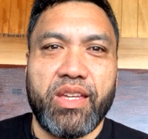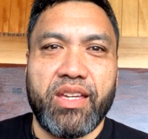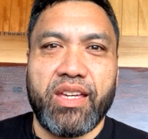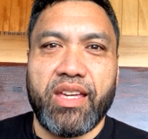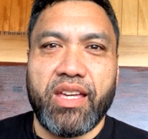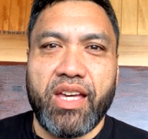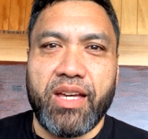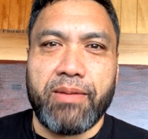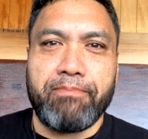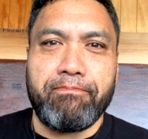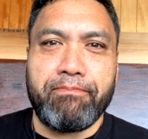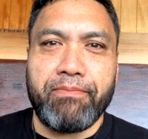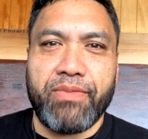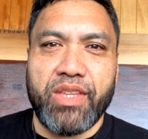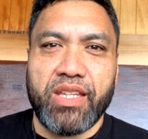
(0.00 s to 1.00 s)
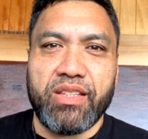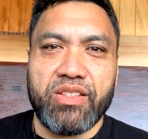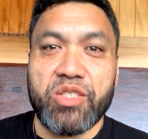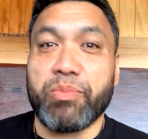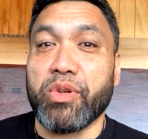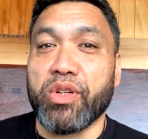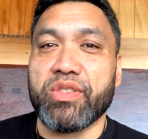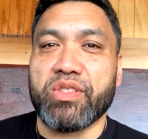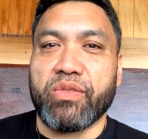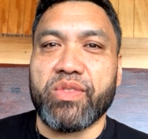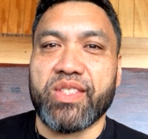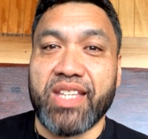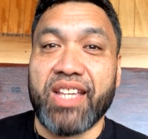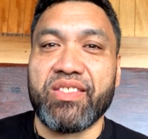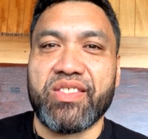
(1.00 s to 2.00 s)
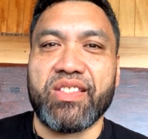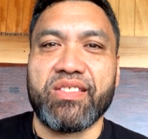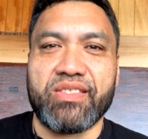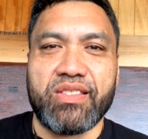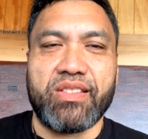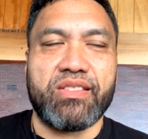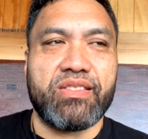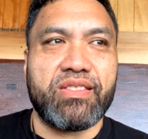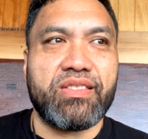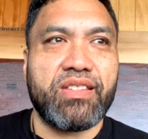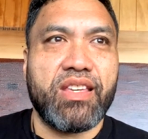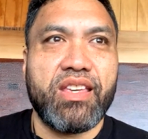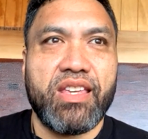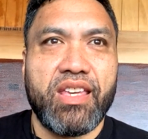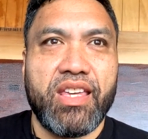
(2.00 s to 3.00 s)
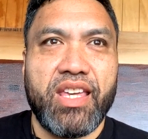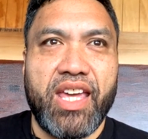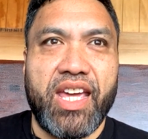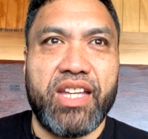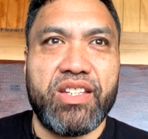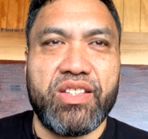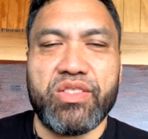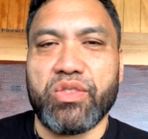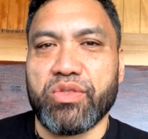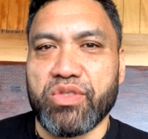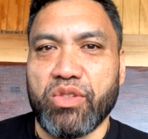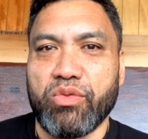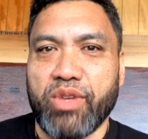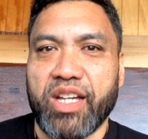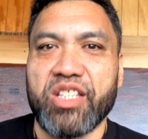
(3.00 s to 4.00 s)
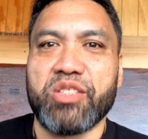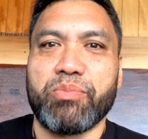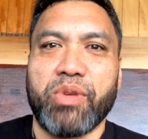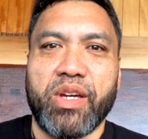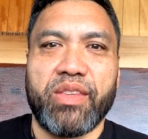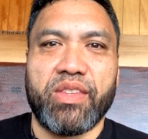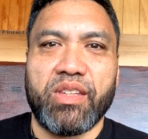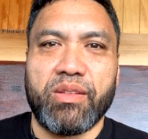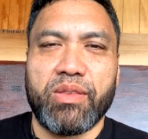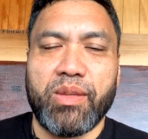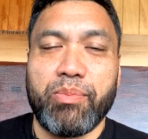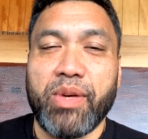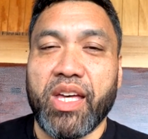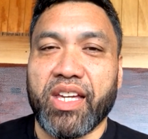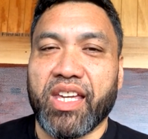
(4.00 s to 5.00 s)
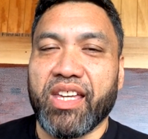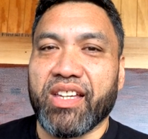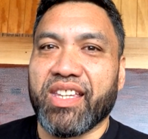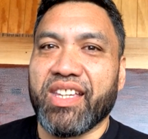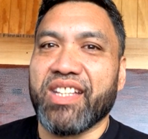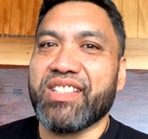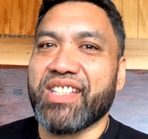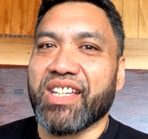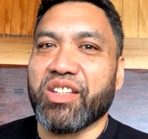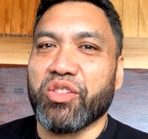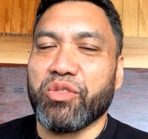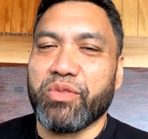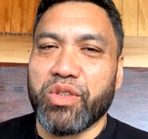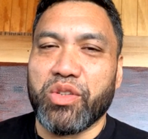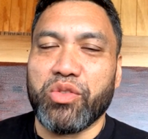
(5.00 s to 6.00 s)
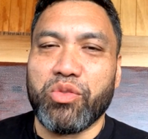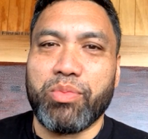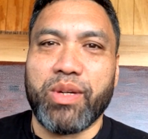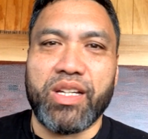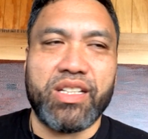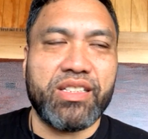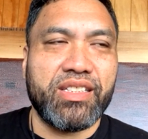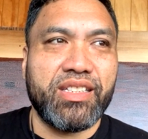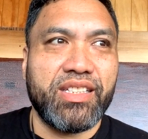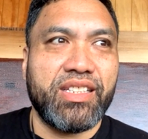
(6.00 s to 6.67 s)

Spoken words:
the spirits of his ancestors, and he's also raised by the Pākehā caretaker of the urupa.